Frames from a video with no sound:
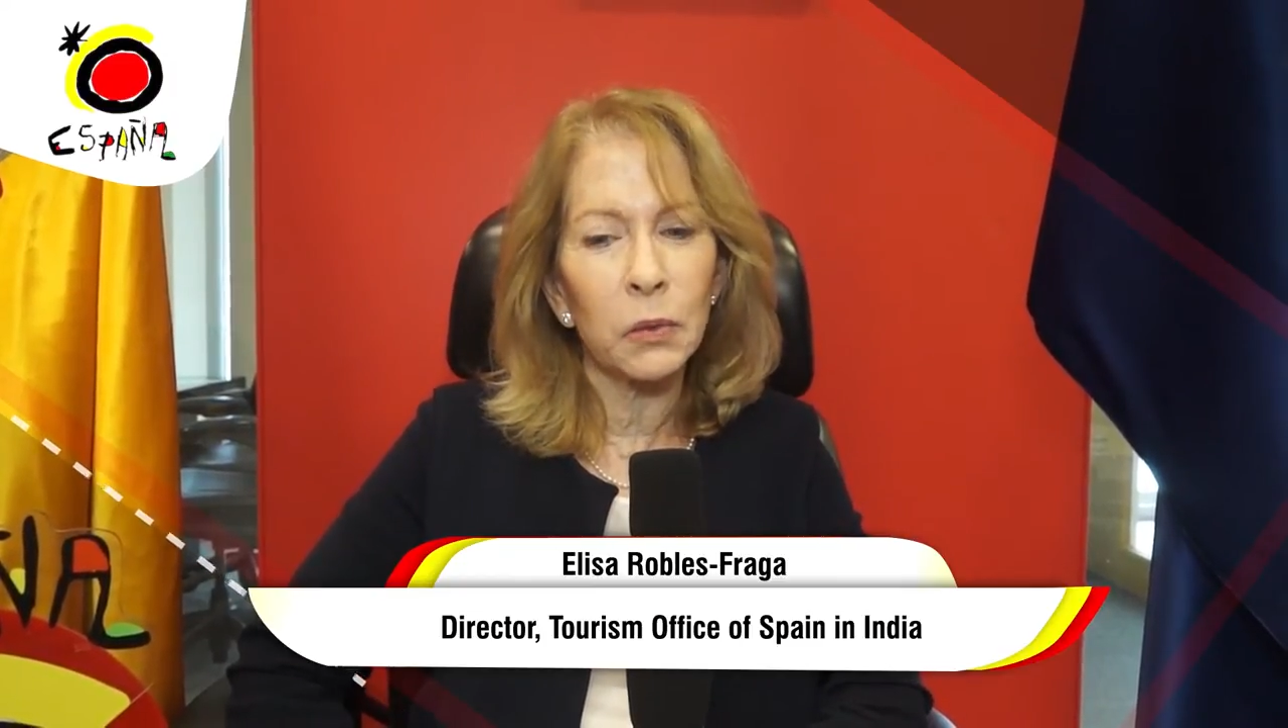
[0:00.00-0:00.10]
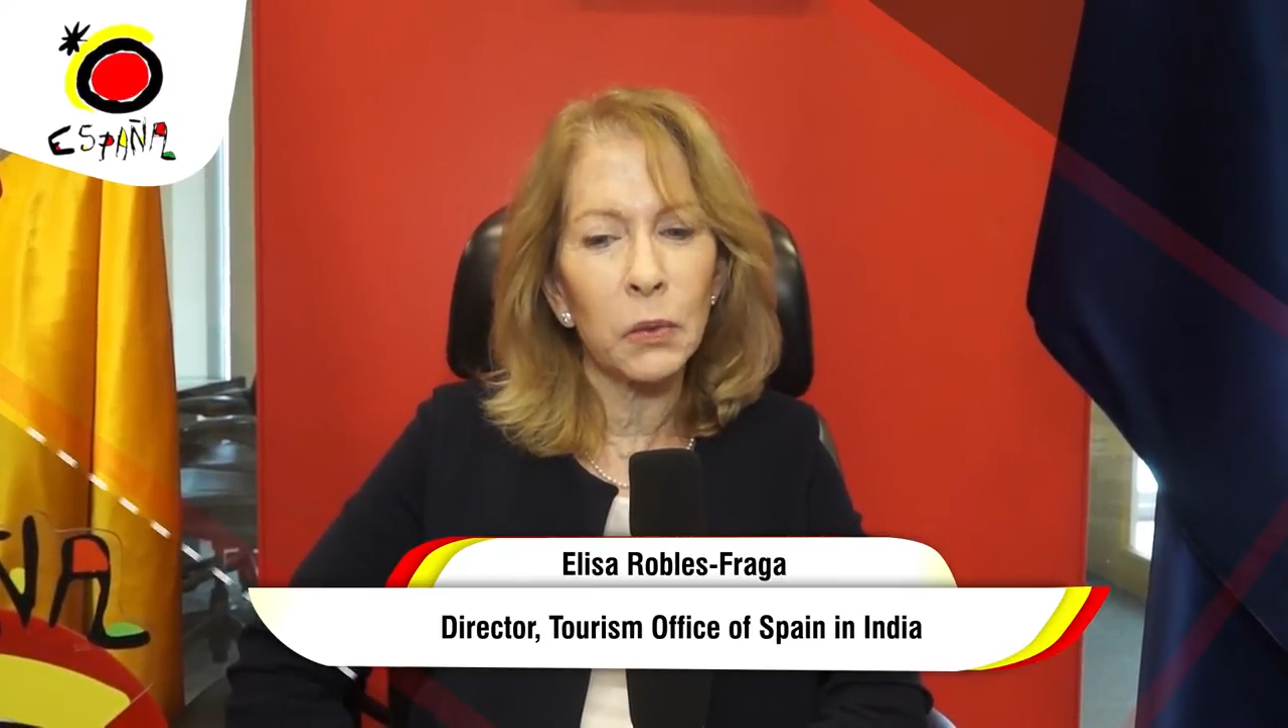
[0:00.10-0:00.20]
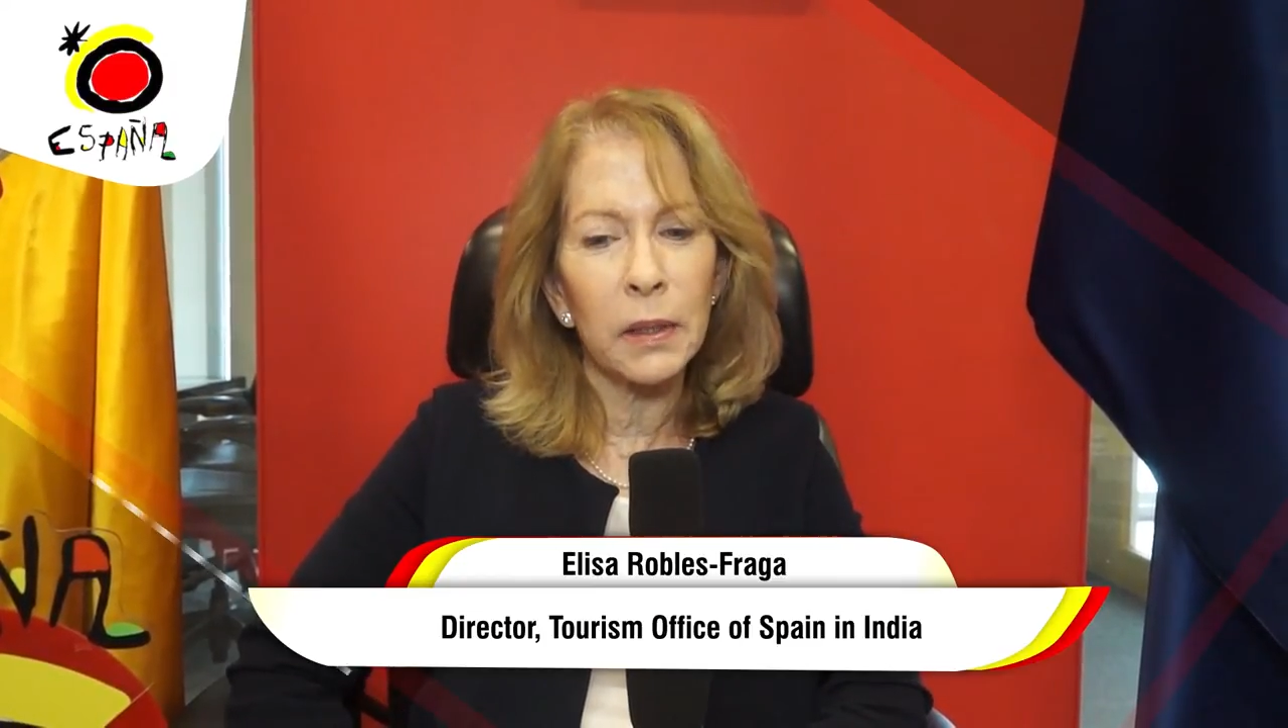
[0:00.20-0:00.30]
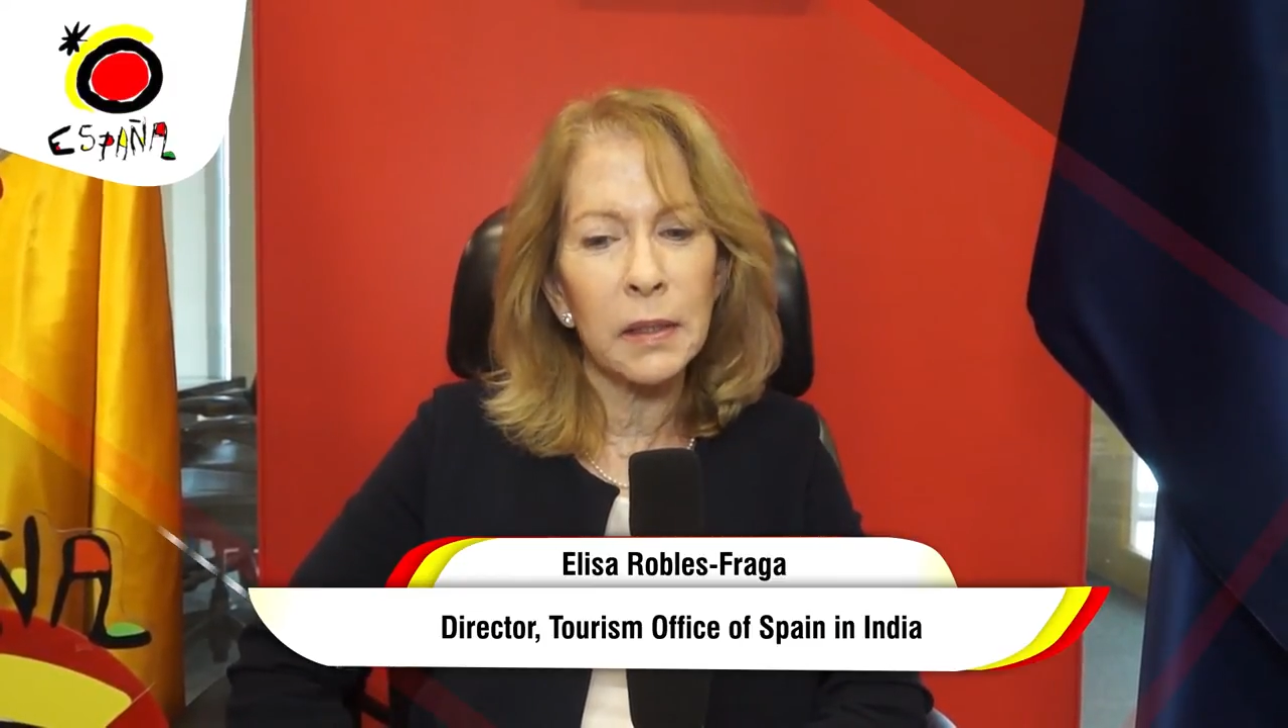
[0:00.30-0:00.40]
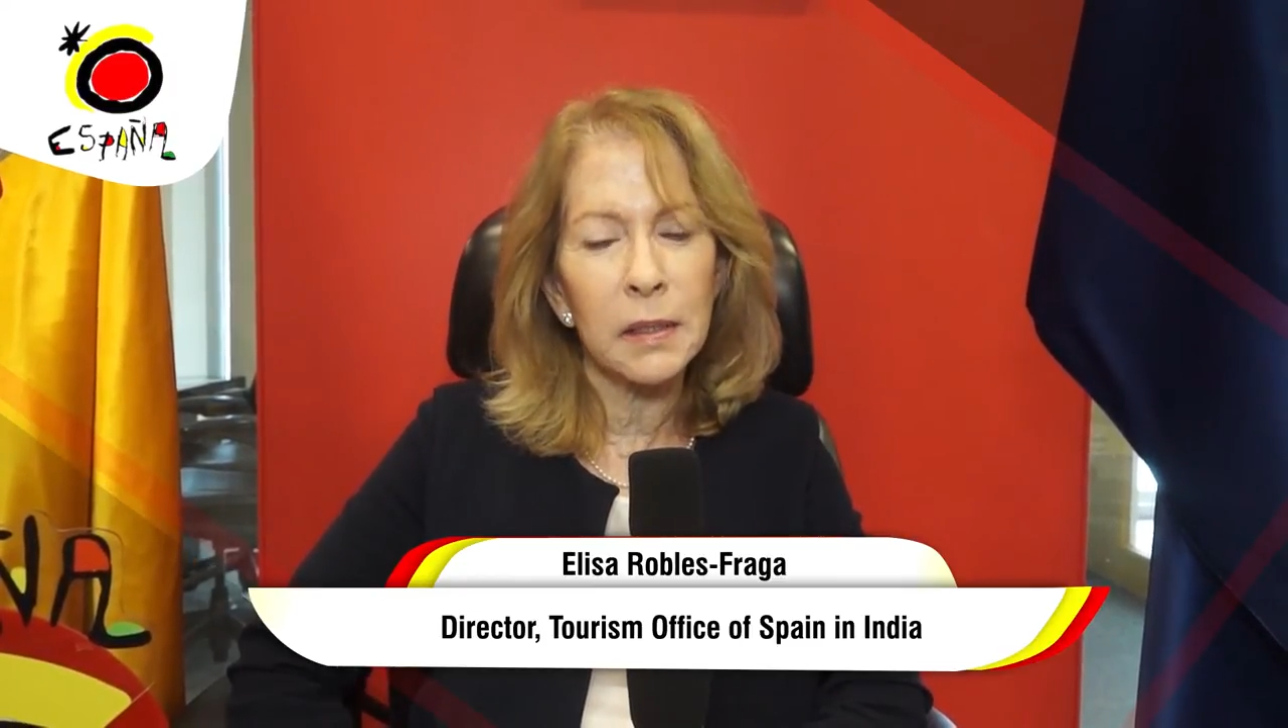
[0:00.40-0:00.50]

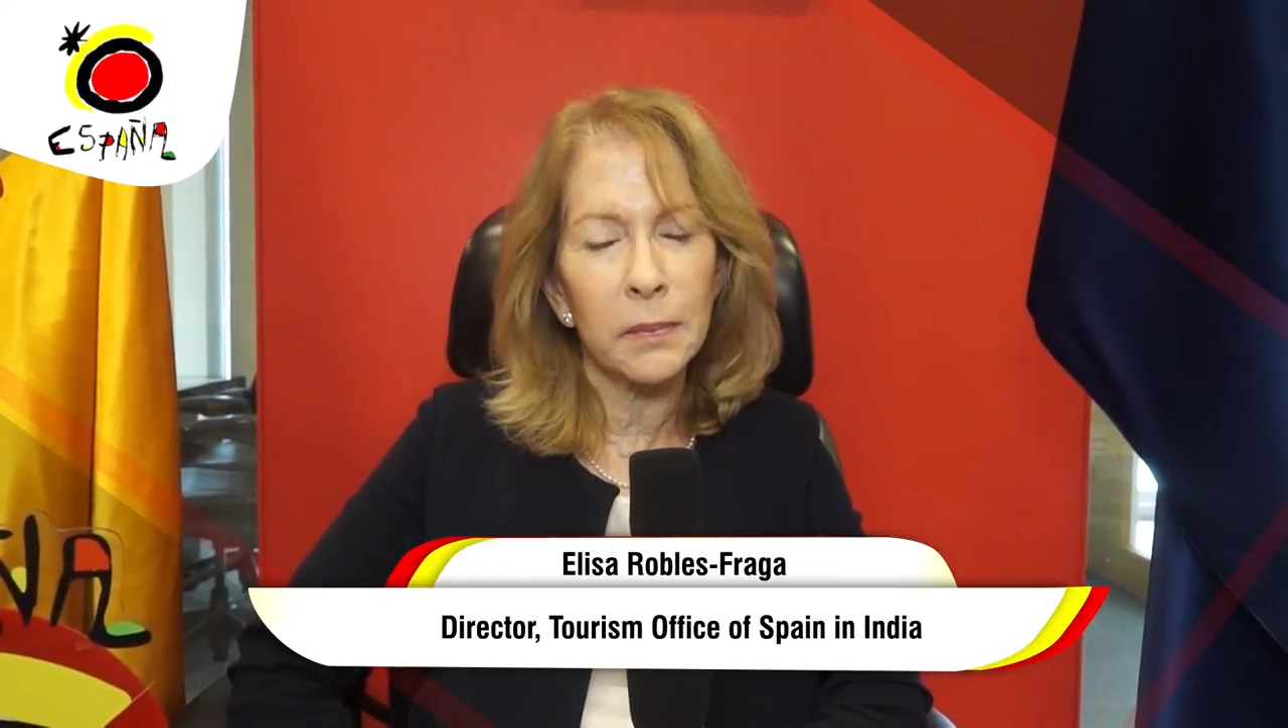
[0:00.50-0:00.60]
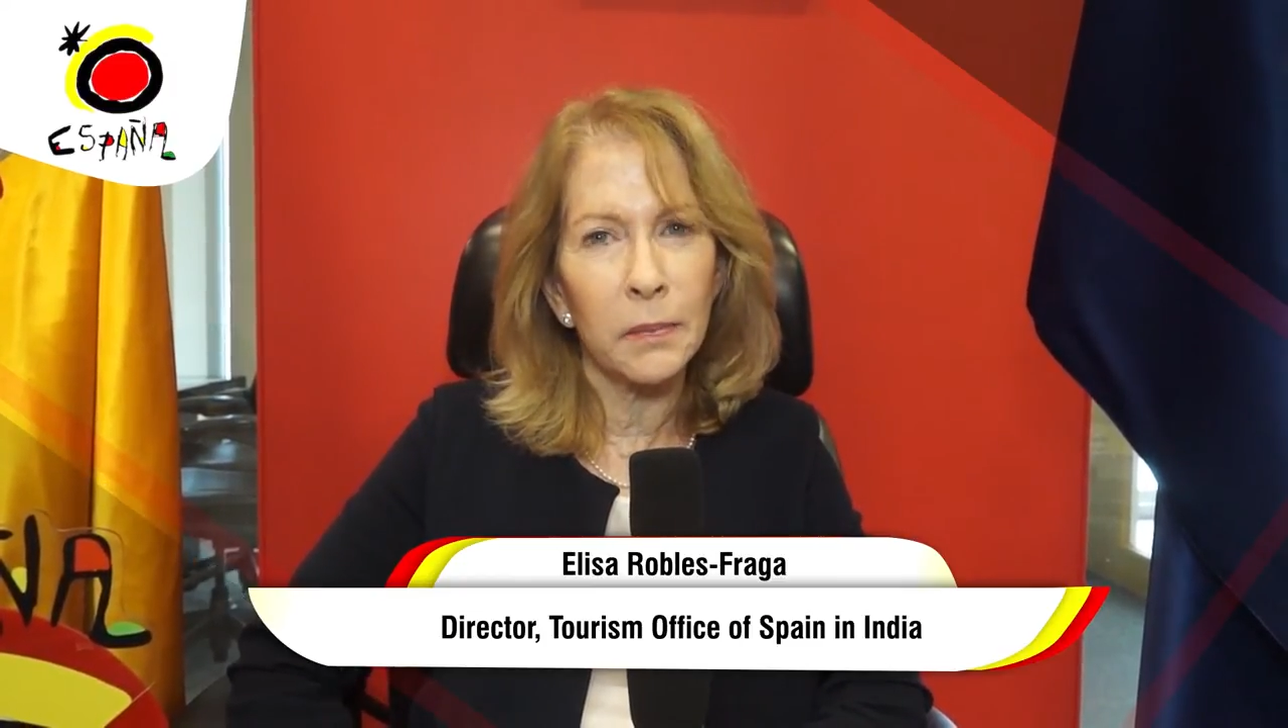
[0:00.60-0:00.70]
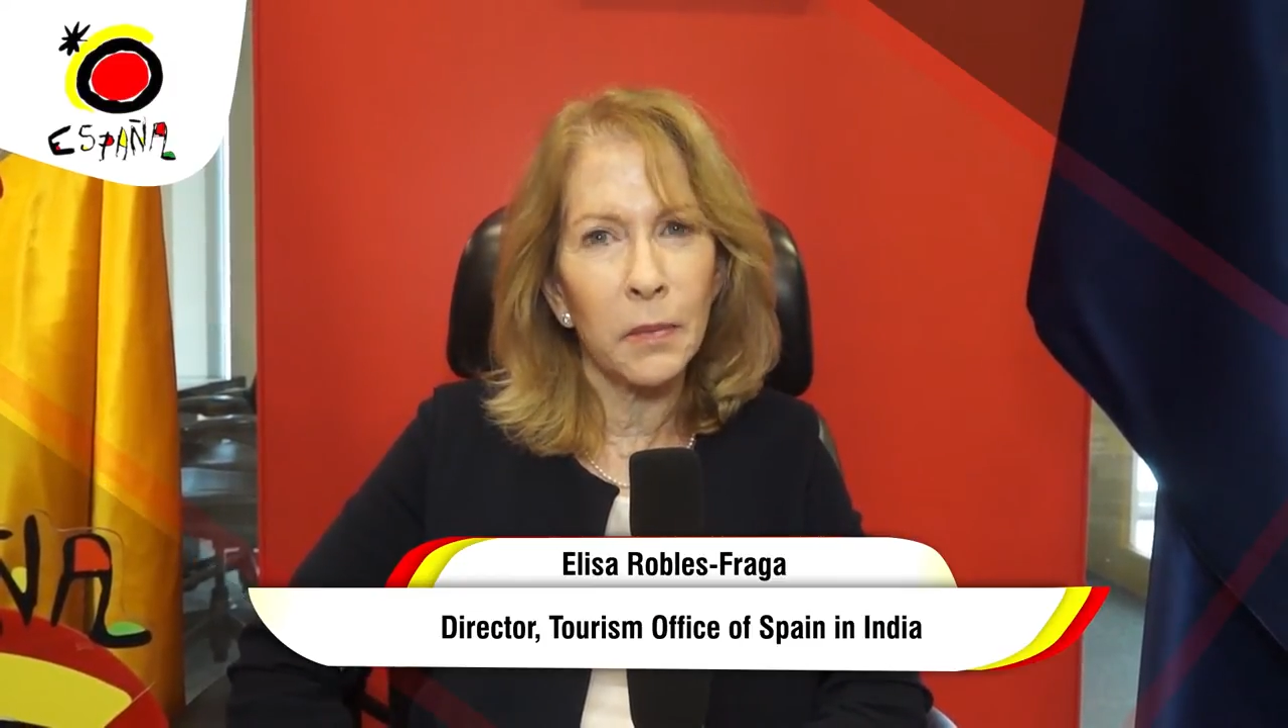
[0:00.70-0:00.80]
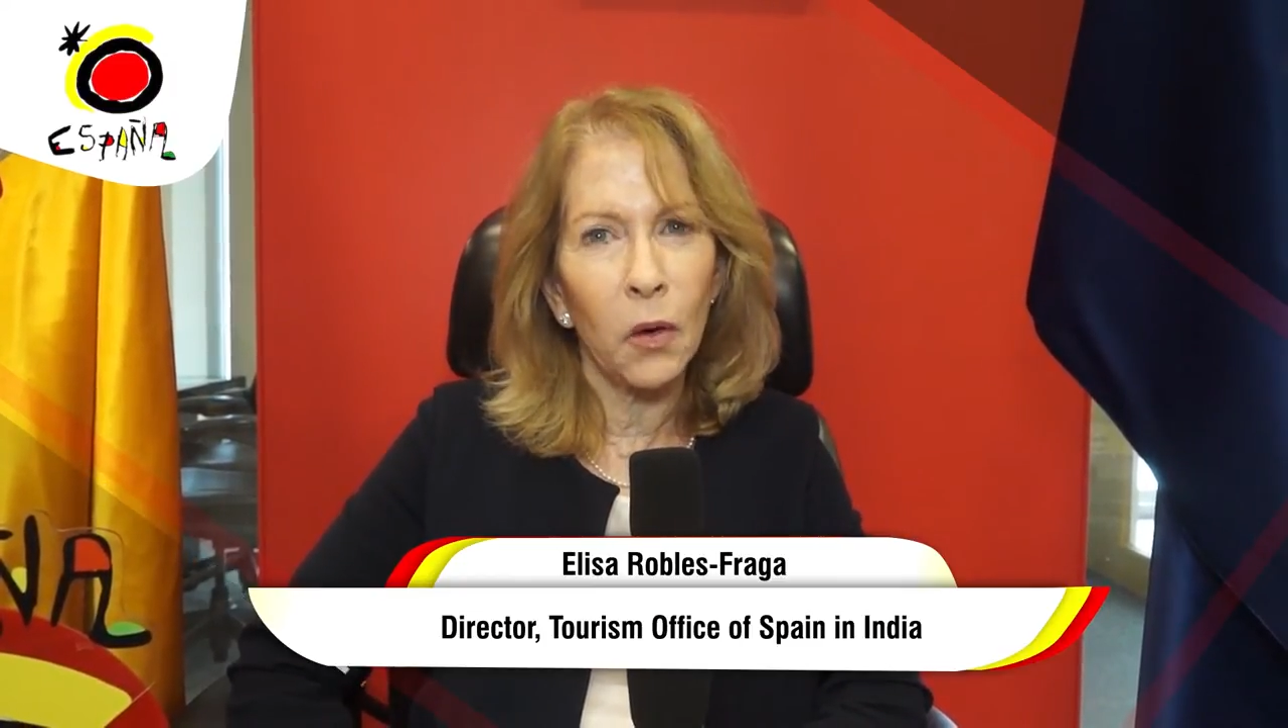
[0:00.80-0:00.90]
tourism